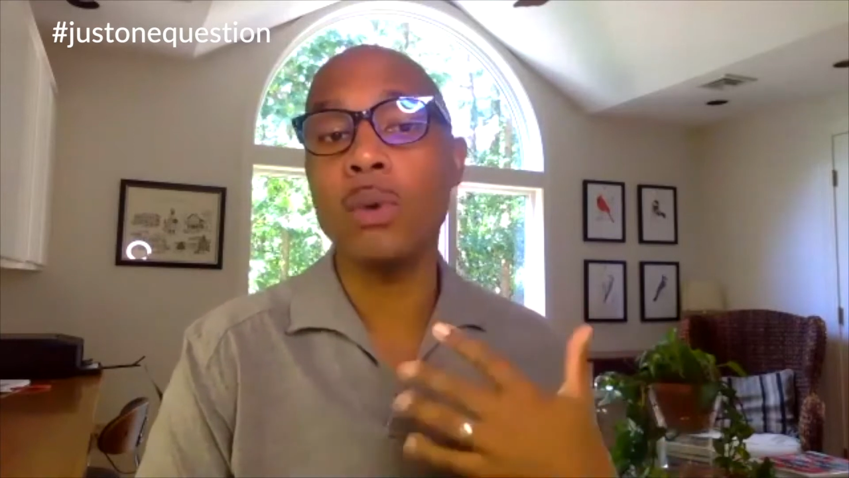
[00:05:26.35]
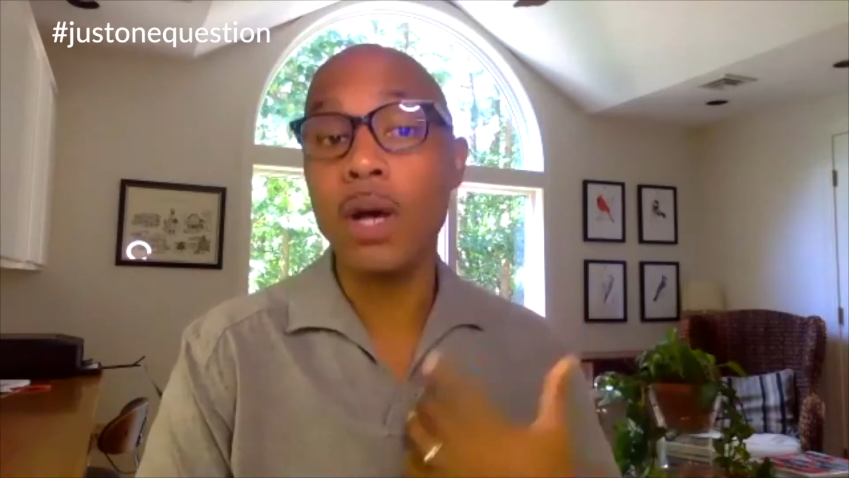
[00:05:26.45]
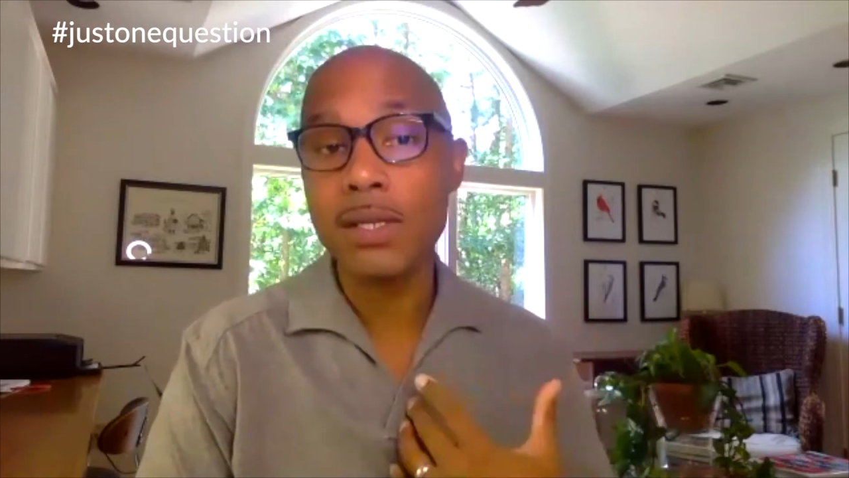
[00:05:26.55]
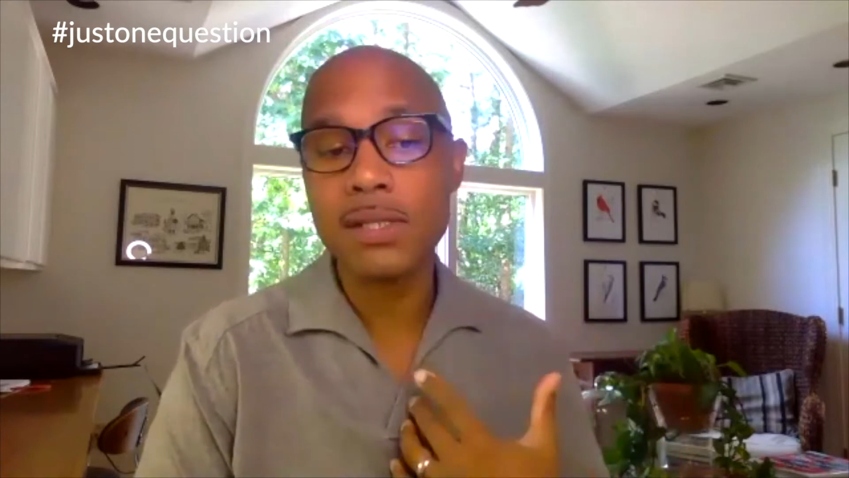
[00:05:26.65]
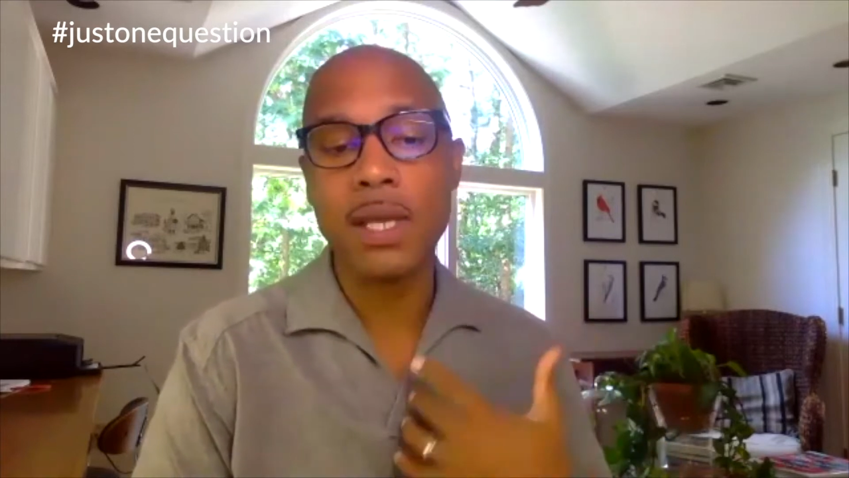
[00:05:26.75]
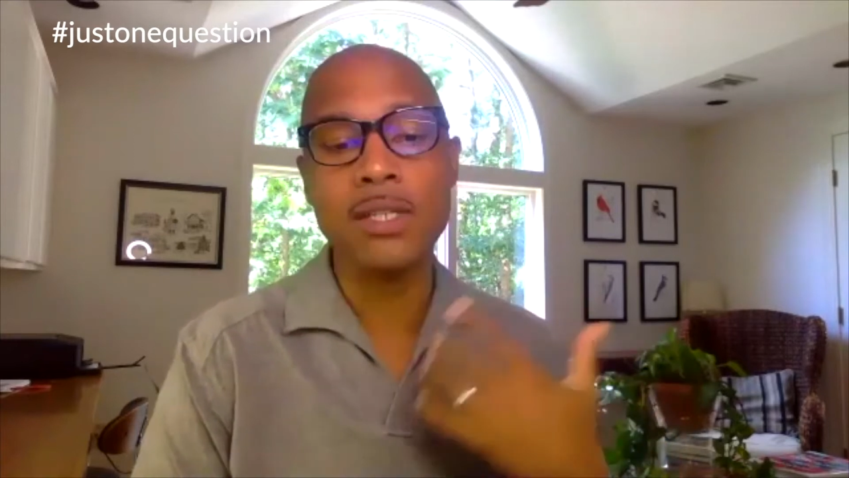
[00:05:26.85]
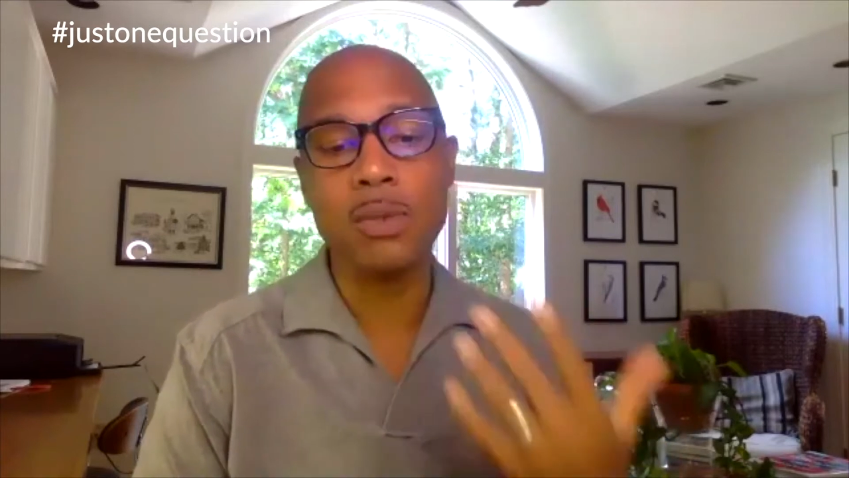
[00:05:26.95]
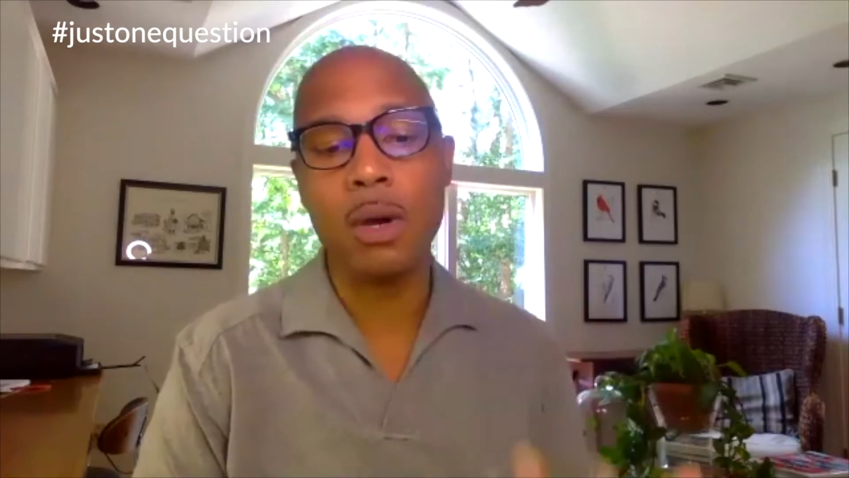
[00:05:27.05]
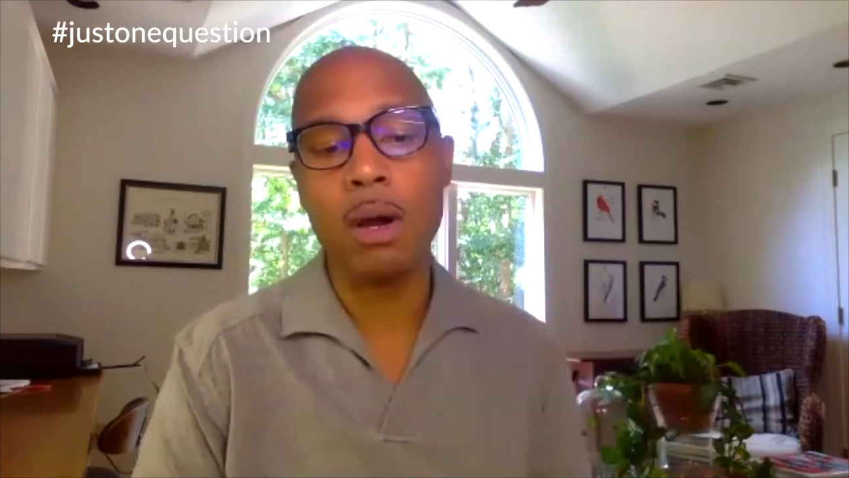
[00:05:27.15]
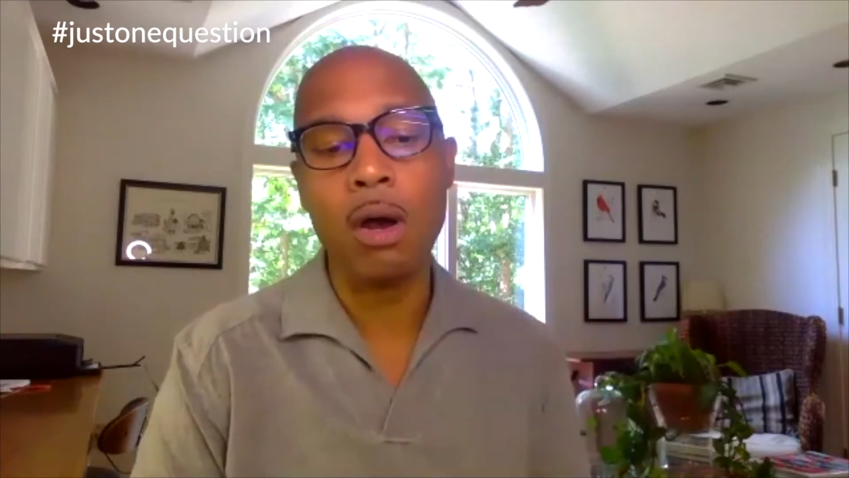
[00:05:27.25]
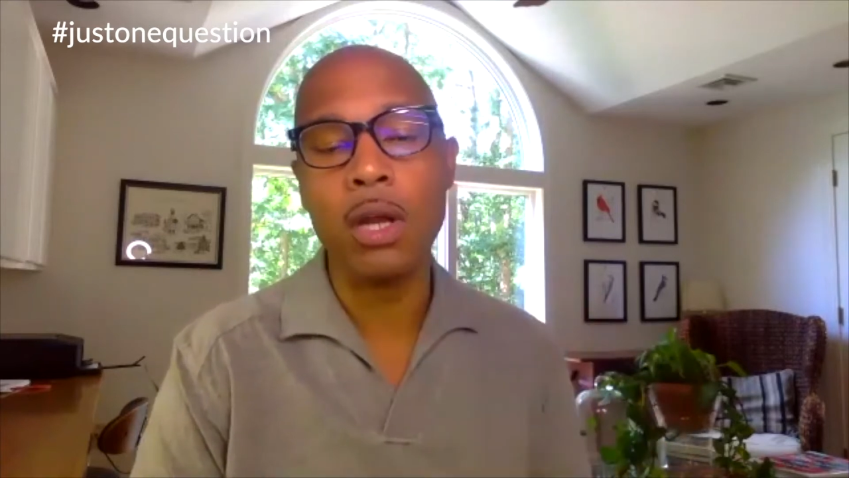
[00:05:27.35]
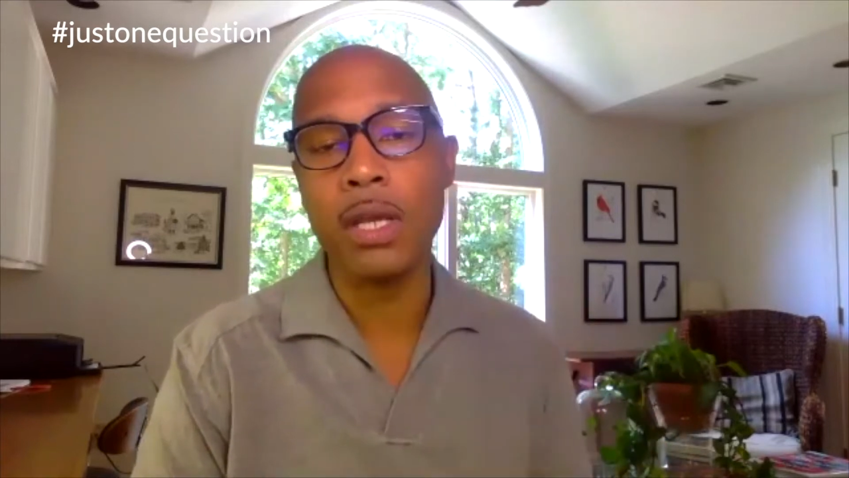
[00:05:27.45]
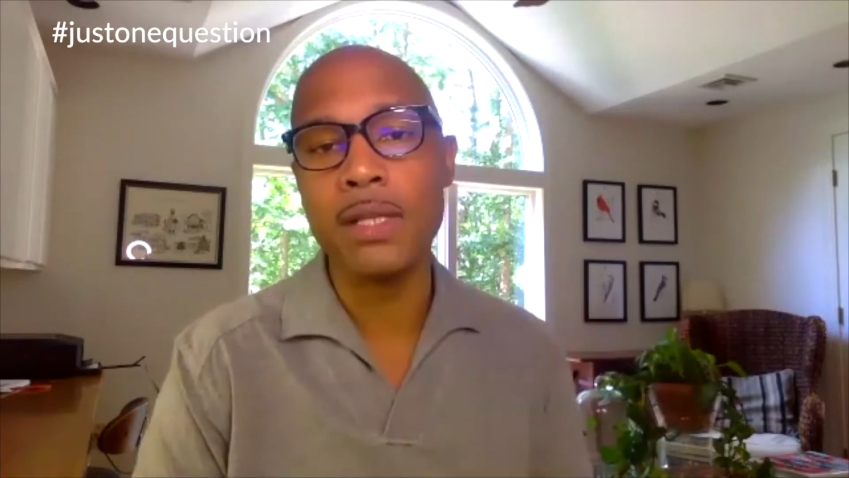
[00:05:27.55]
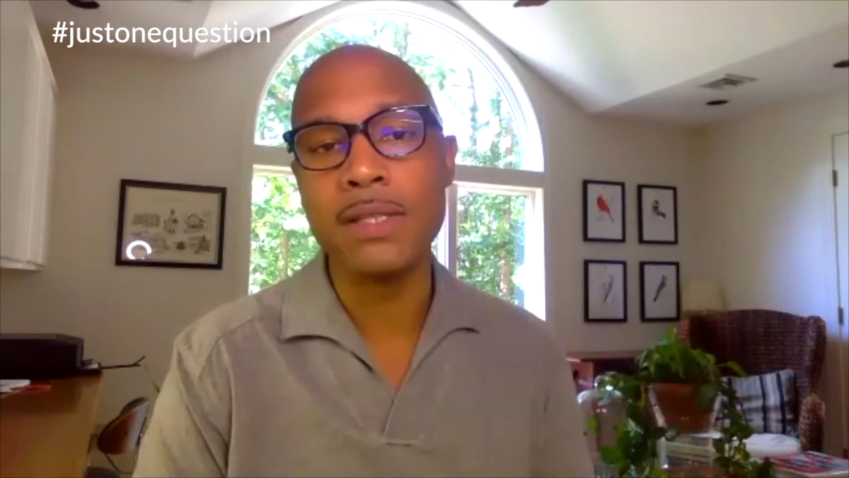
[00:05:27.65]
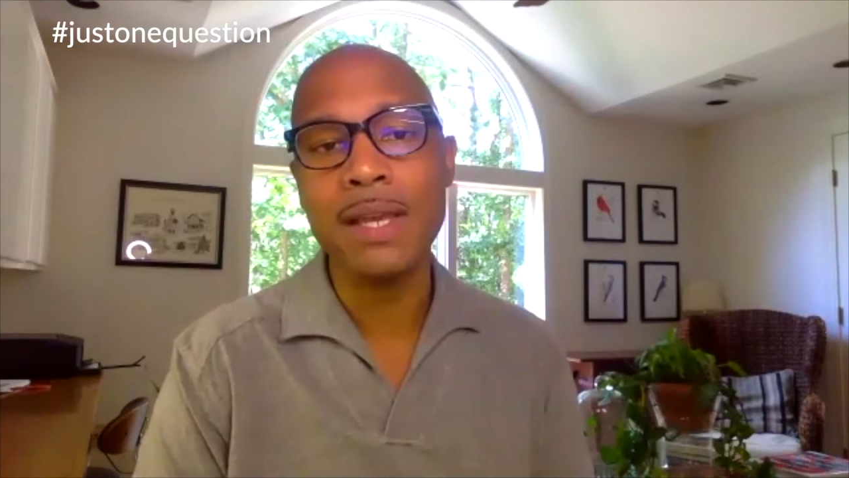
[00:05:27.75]
us and to our
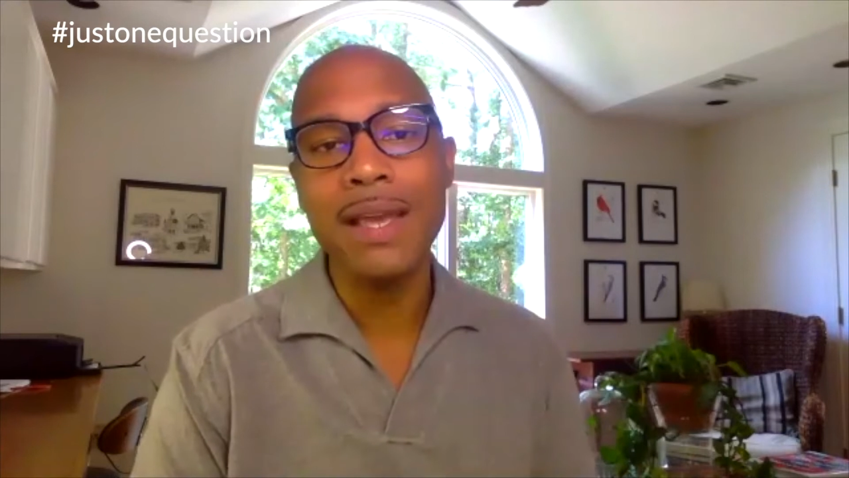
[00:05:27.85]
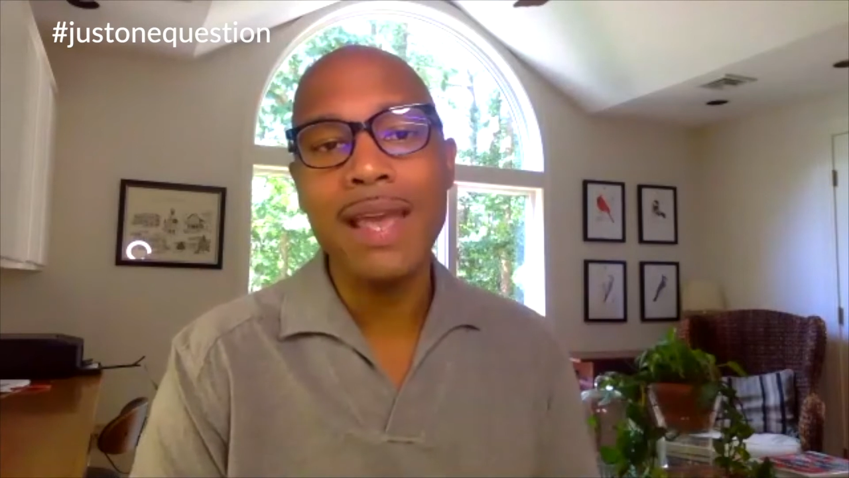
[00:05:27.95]
audience